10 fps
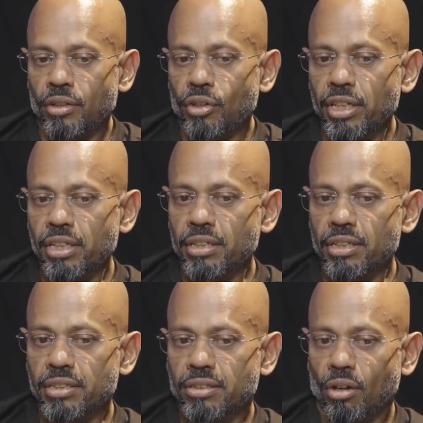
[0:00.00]
30
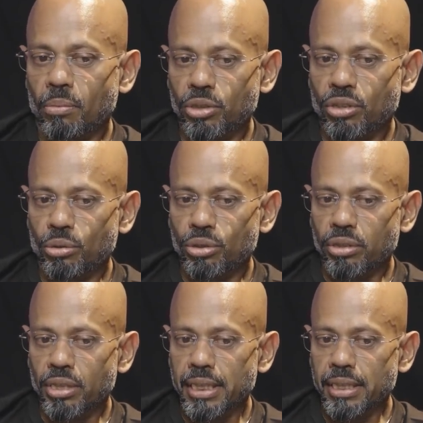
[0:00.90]
years, almost close
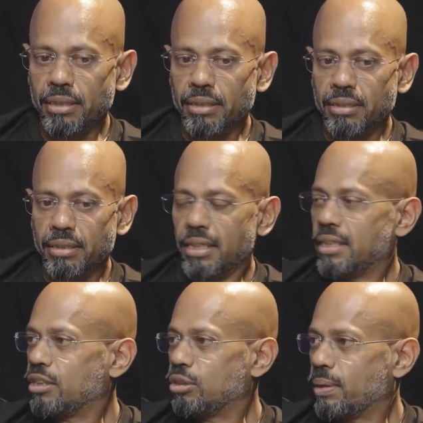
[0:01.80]
to 30 years
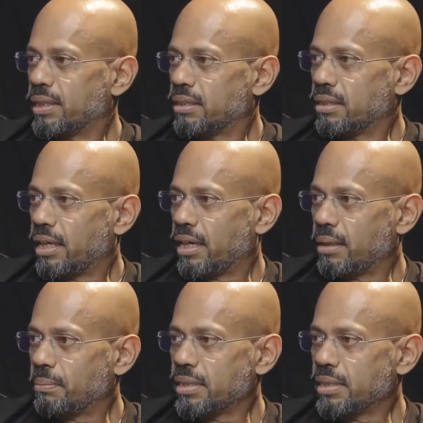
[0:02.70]
in the US in the airline